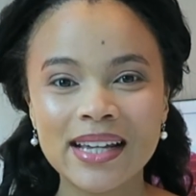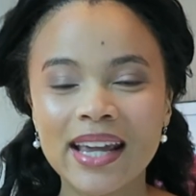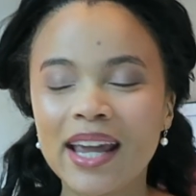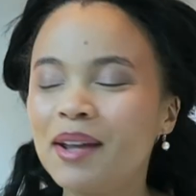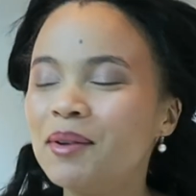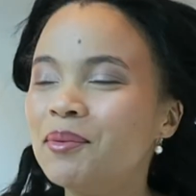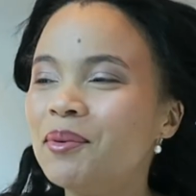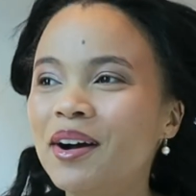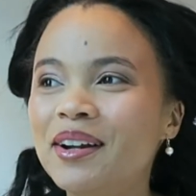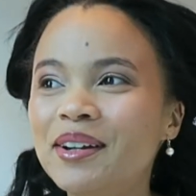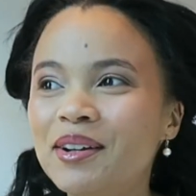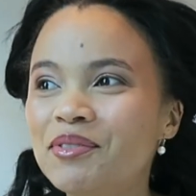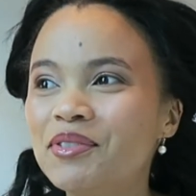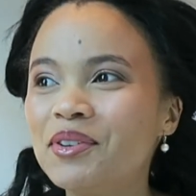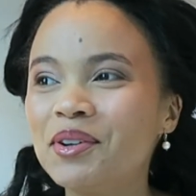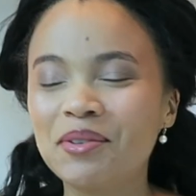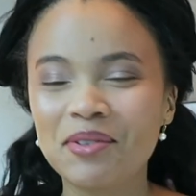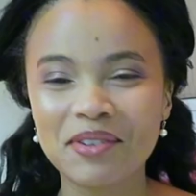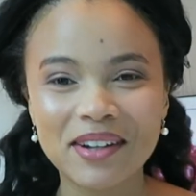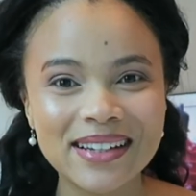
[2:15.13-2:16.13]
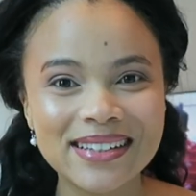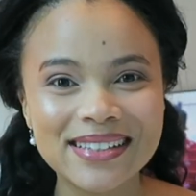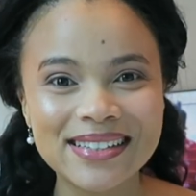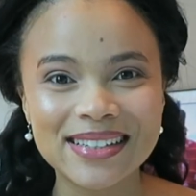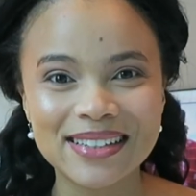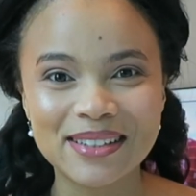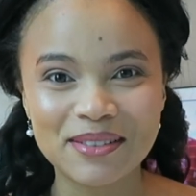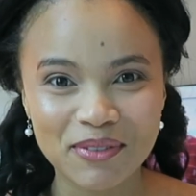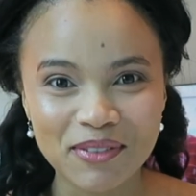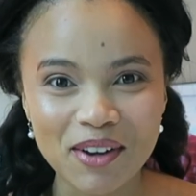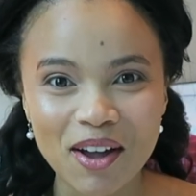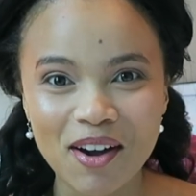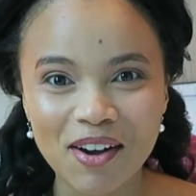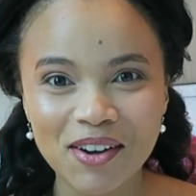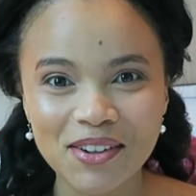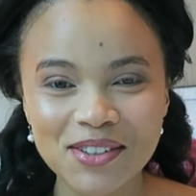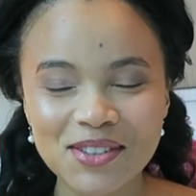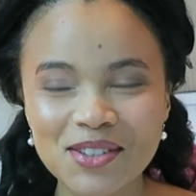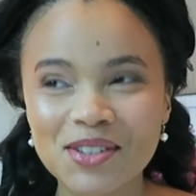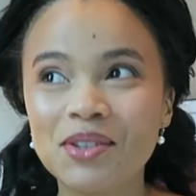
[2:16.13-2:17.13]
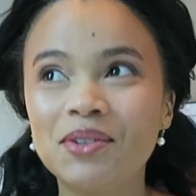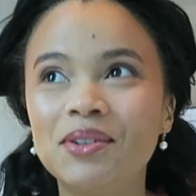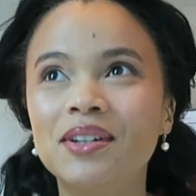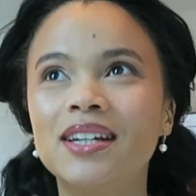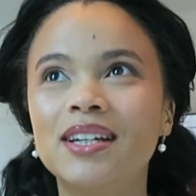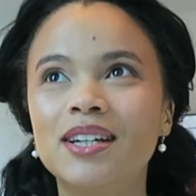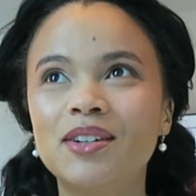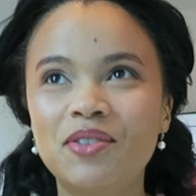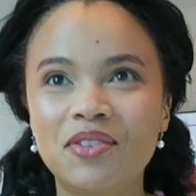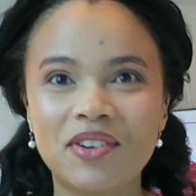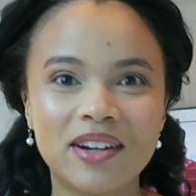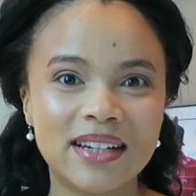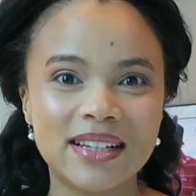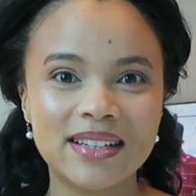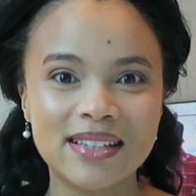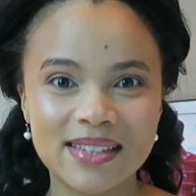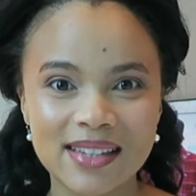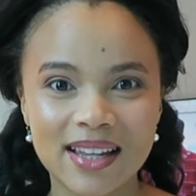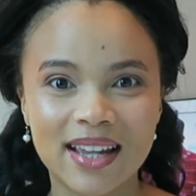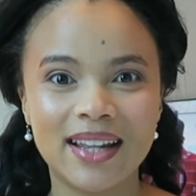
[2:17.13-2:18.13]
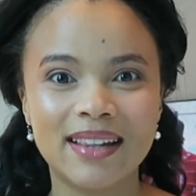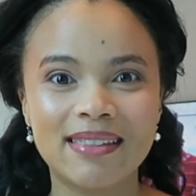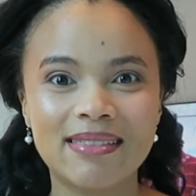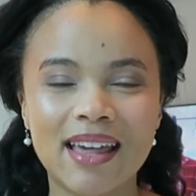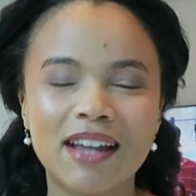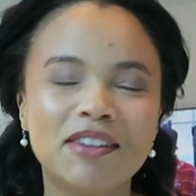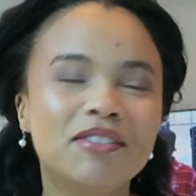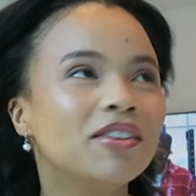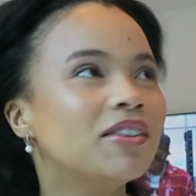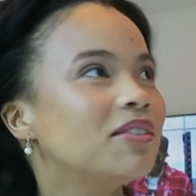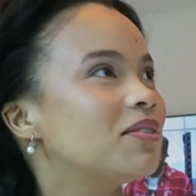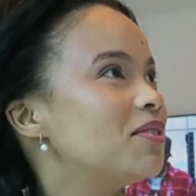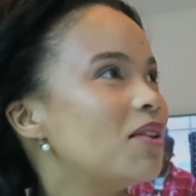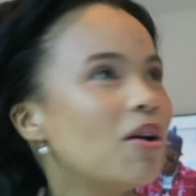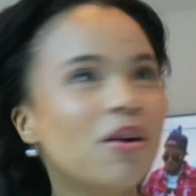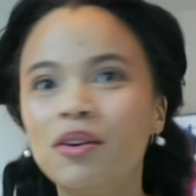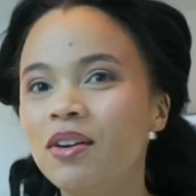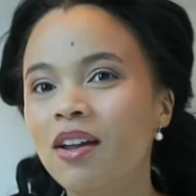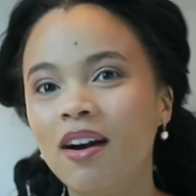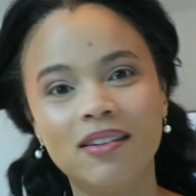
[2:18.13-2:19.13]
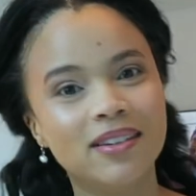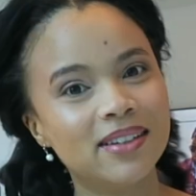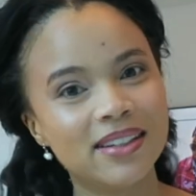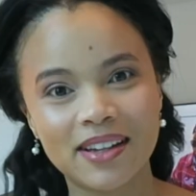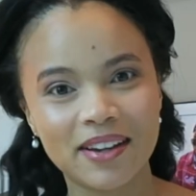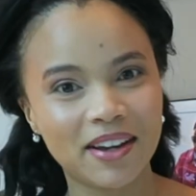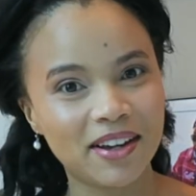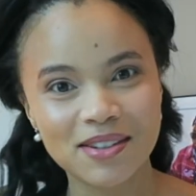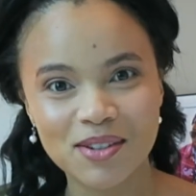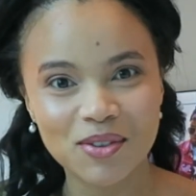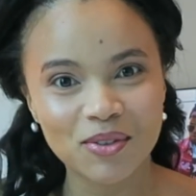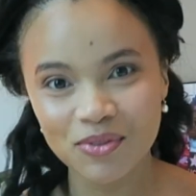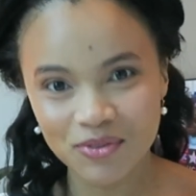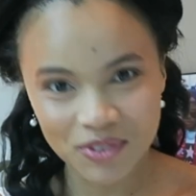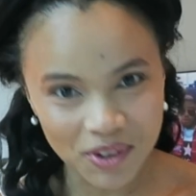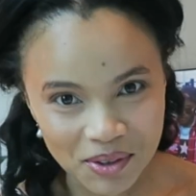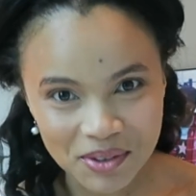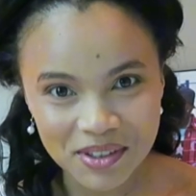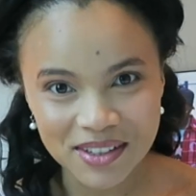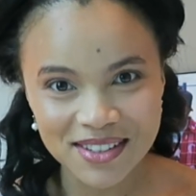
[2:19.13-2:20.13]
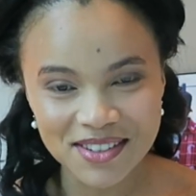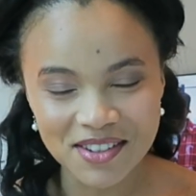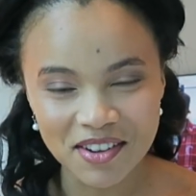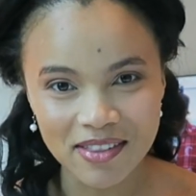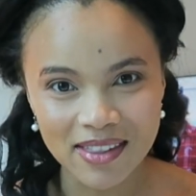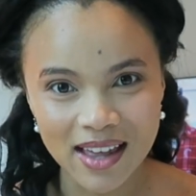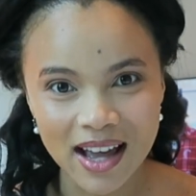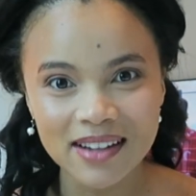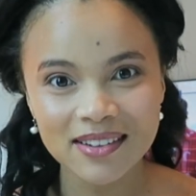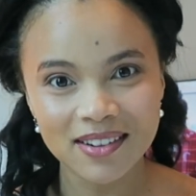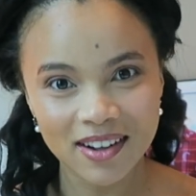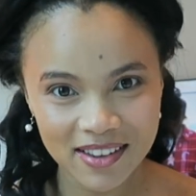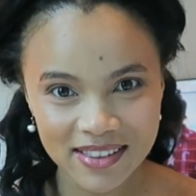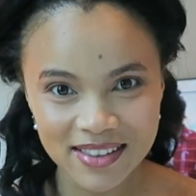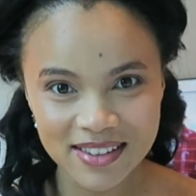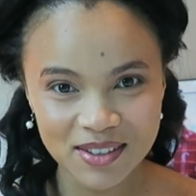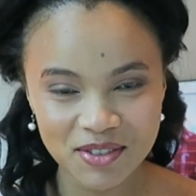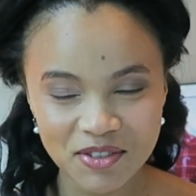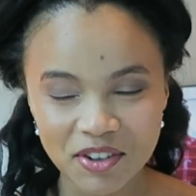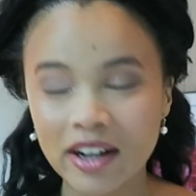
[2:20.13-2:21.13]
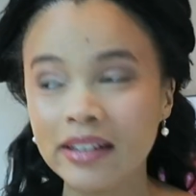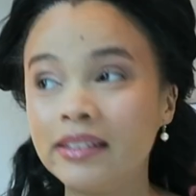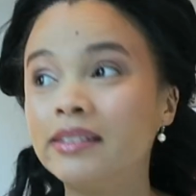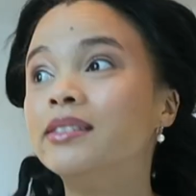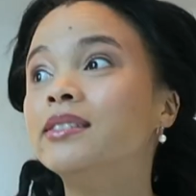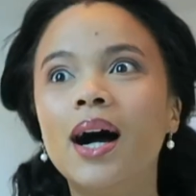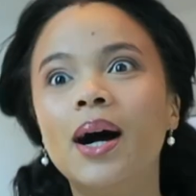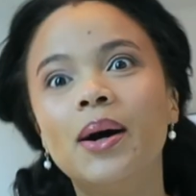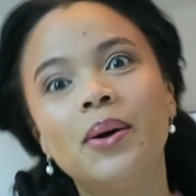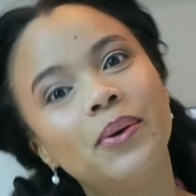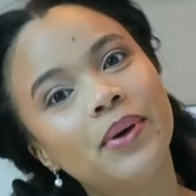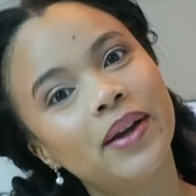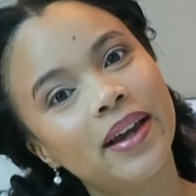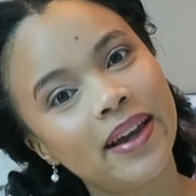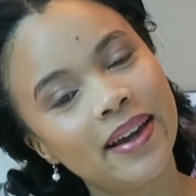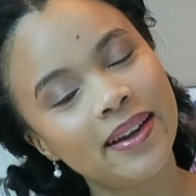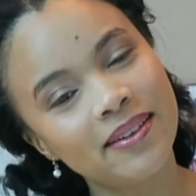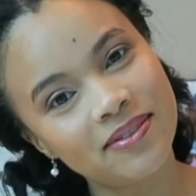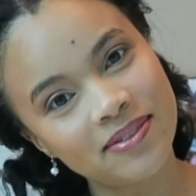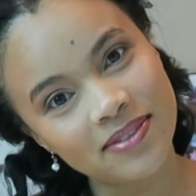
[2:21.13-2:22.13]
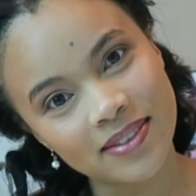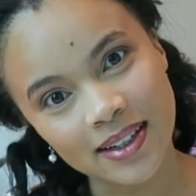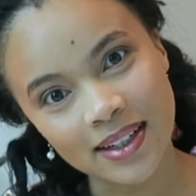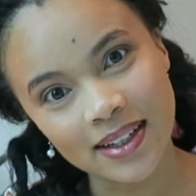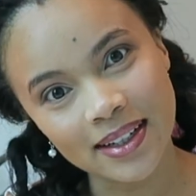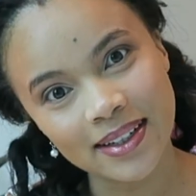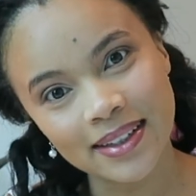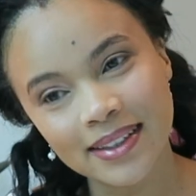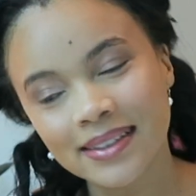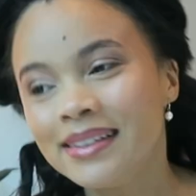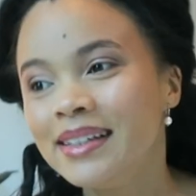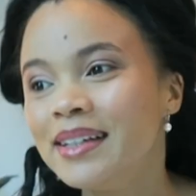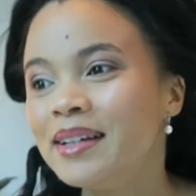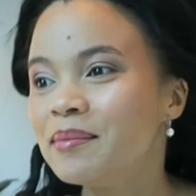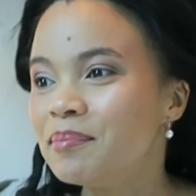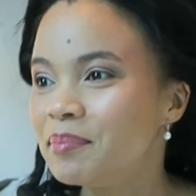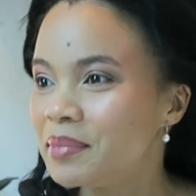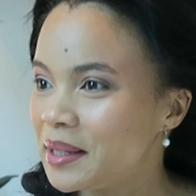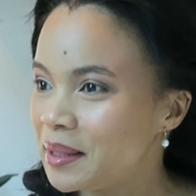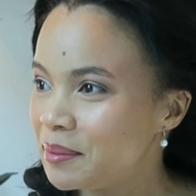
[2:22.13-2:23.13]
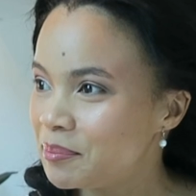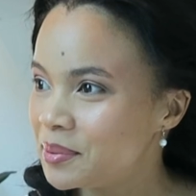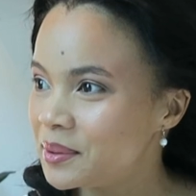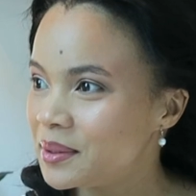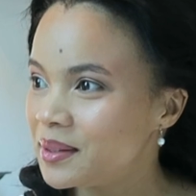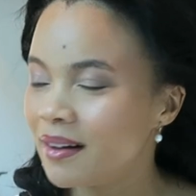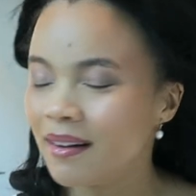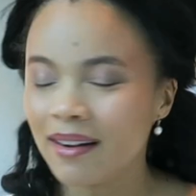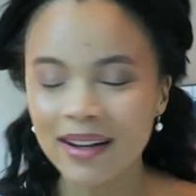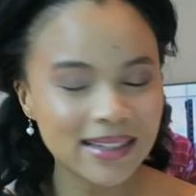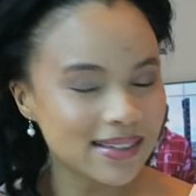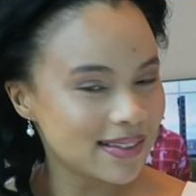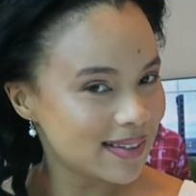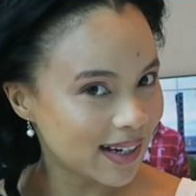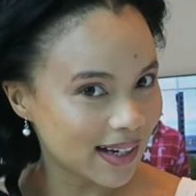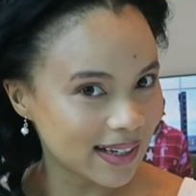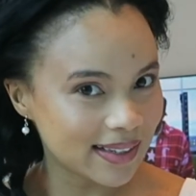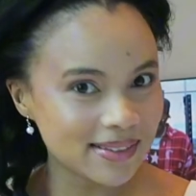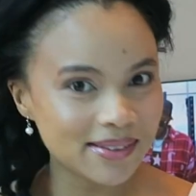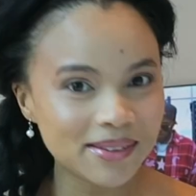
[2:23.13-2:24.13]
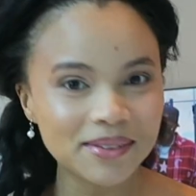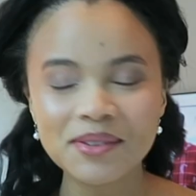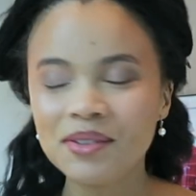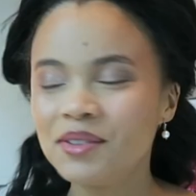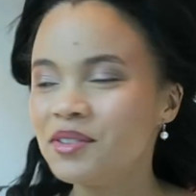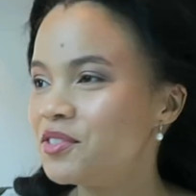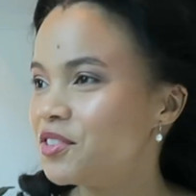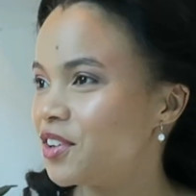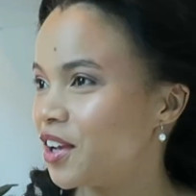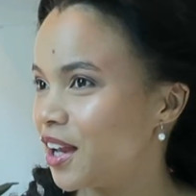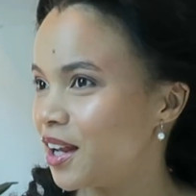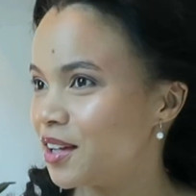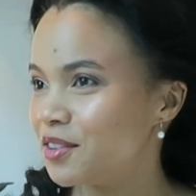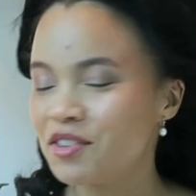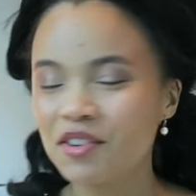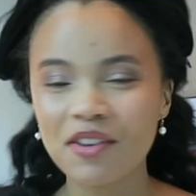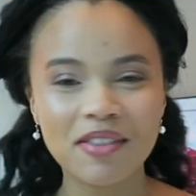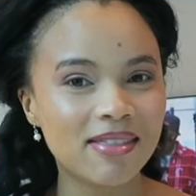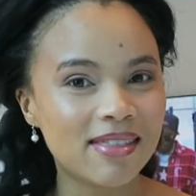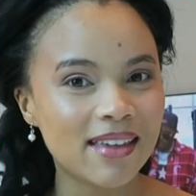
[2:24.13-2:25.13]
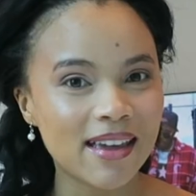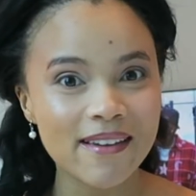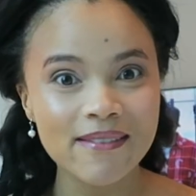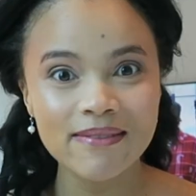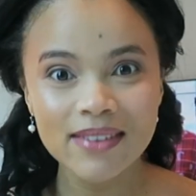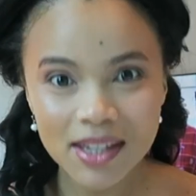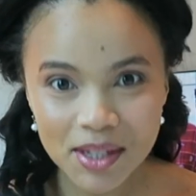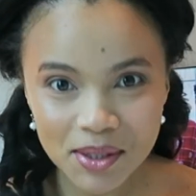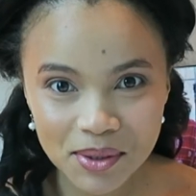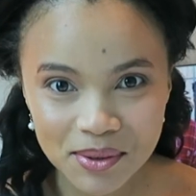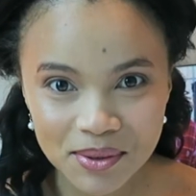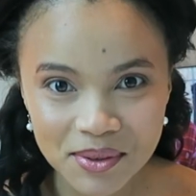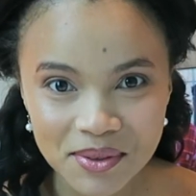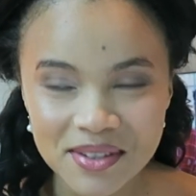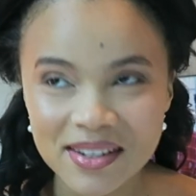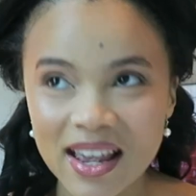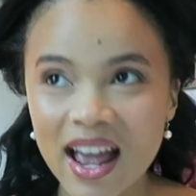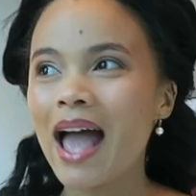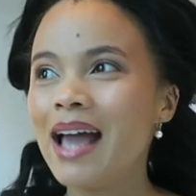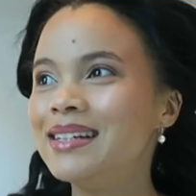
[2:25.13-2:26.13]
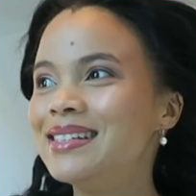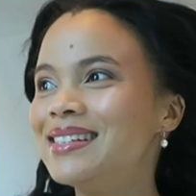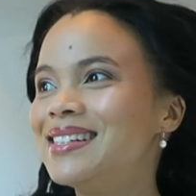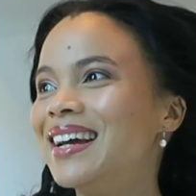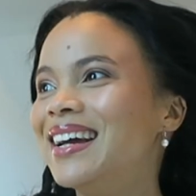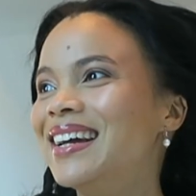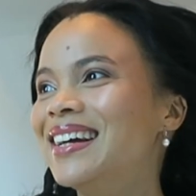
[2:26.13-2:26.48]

In one of your recent vlogs, you literally said that you're no longer going to focus on that on this channel. However, people are entitled to change their views and